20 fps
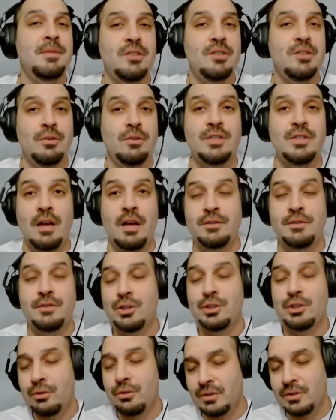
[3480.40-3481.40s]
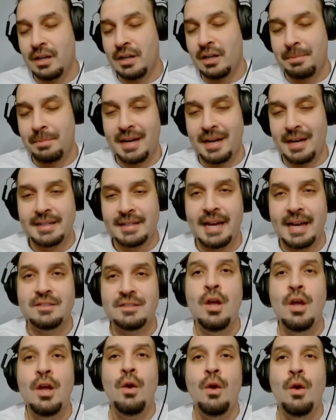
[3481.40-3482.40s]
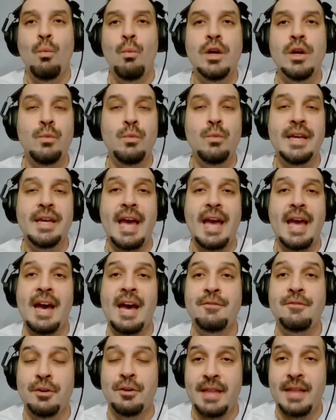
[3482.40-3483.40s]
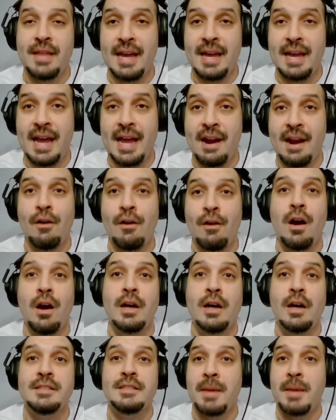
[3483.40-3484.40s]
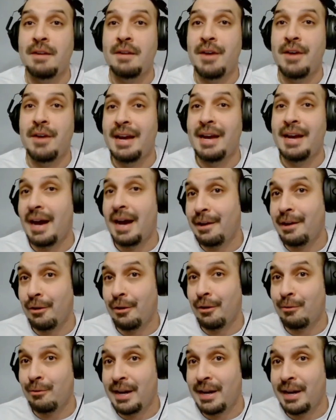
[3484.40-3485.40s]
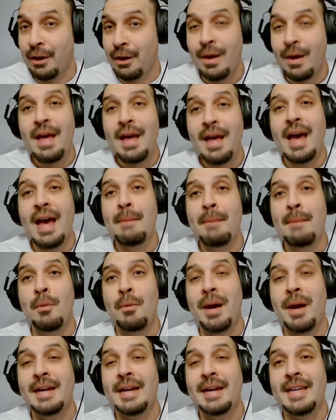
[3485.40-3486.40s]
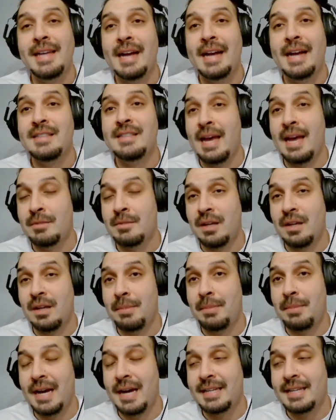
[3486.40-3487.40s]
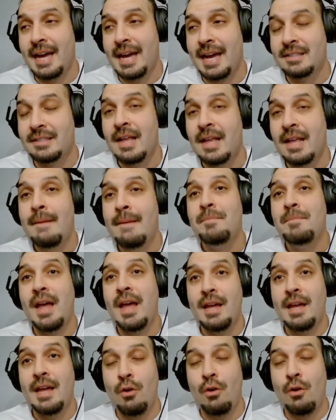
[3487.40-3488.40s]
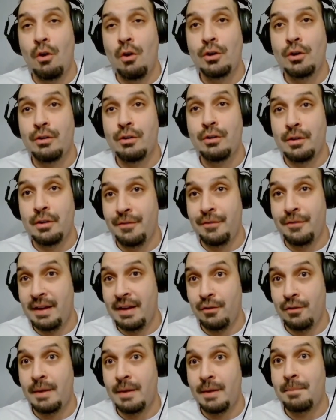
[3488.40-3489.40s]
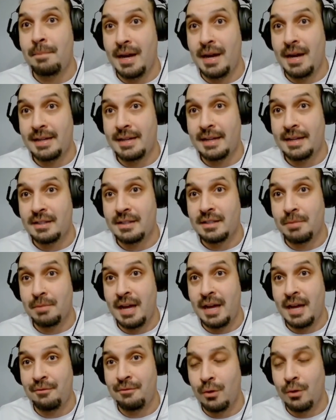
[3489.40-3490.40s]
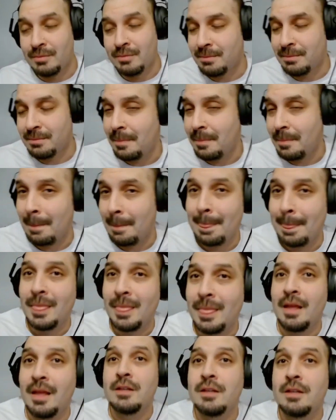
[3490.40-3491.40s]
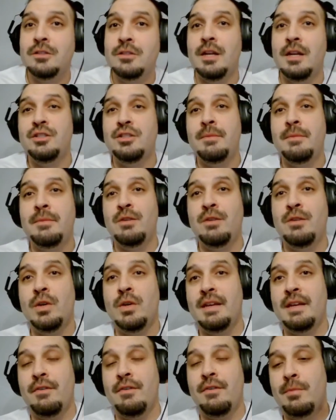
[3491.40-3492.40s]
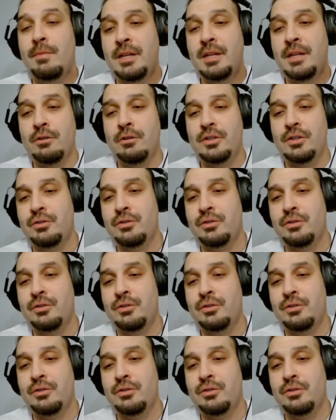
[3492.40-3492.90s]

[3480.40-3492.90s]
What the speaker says: of the Drons Lair Podcast 1 week after they air on Spotify, iHeartRadio, Apple Podcast, Amazon Podcast, and all your other favorite podcasting platforms. So now, Jimmy, you want to give everybody your socials?